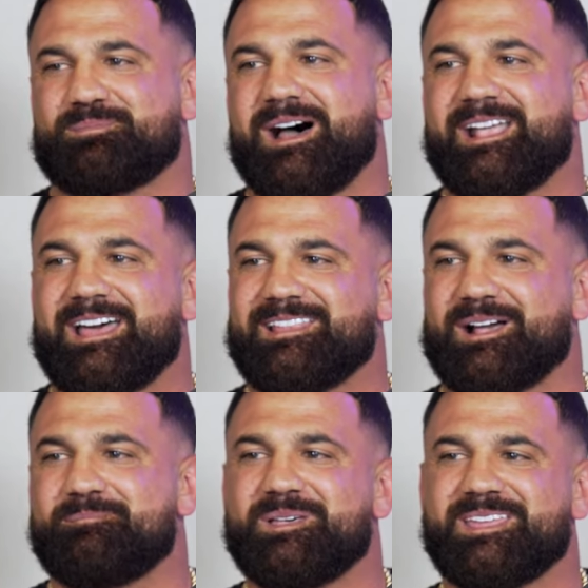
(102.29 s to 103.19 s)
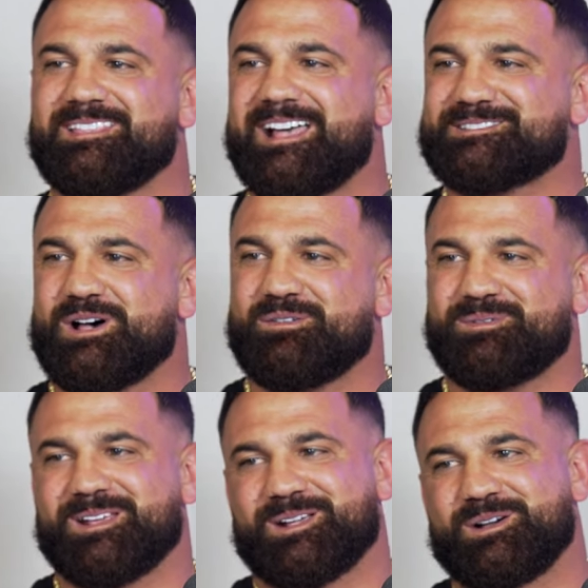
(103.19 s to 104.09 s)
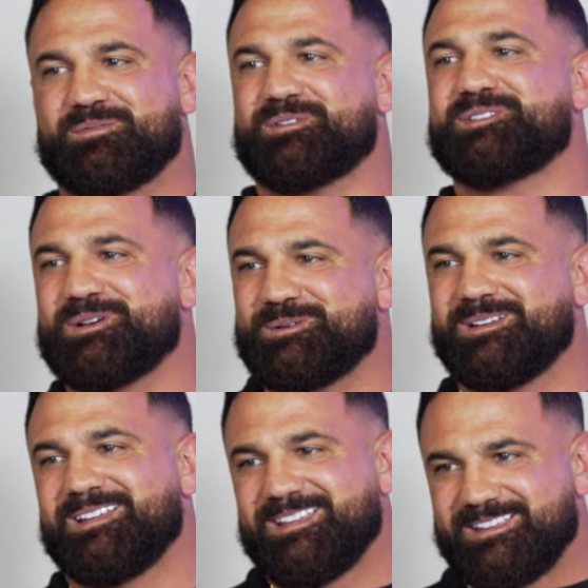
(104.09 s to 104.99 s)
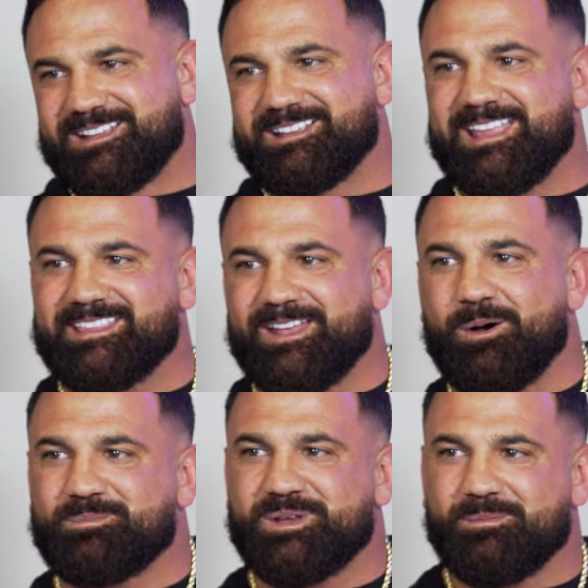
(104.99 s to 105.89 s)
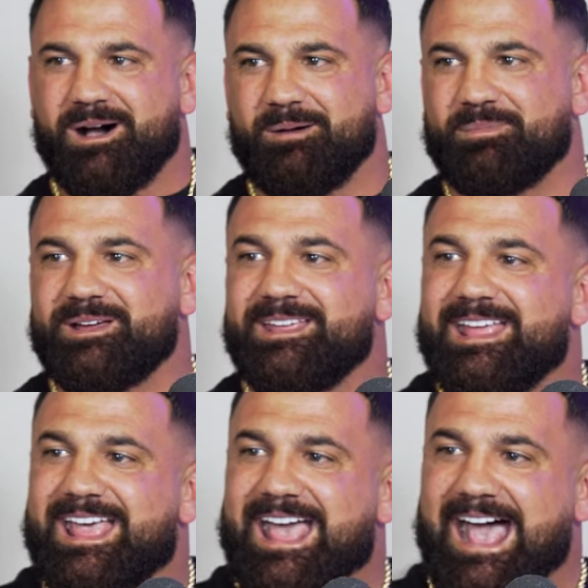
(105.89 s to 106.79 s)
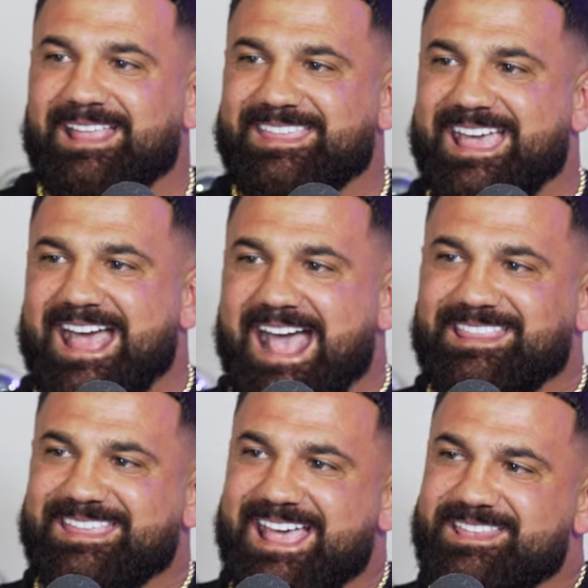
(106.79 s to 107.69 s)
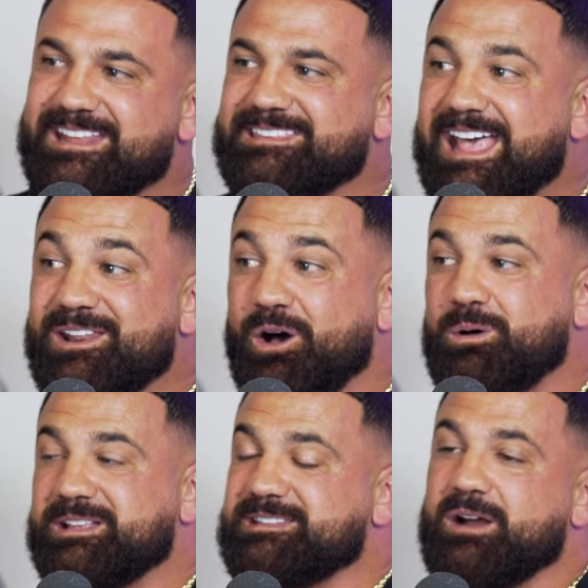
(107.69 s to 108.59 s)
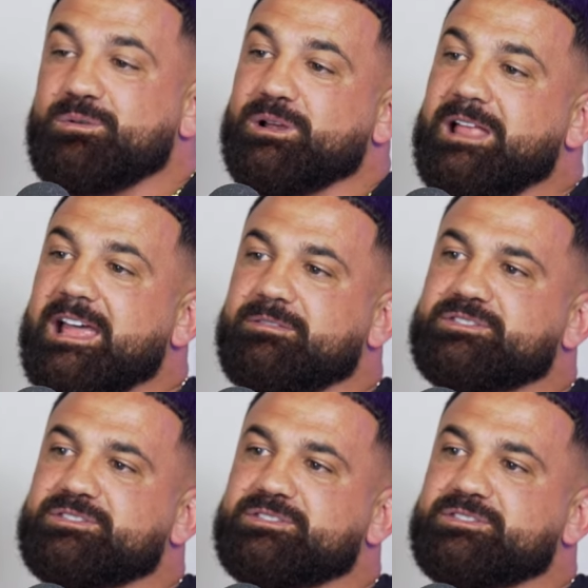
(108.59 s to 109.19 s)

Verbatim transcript: You probably got like a million likes off it. Good for you. You can take that home to your mom. But at the end of the day, though, it's not real life.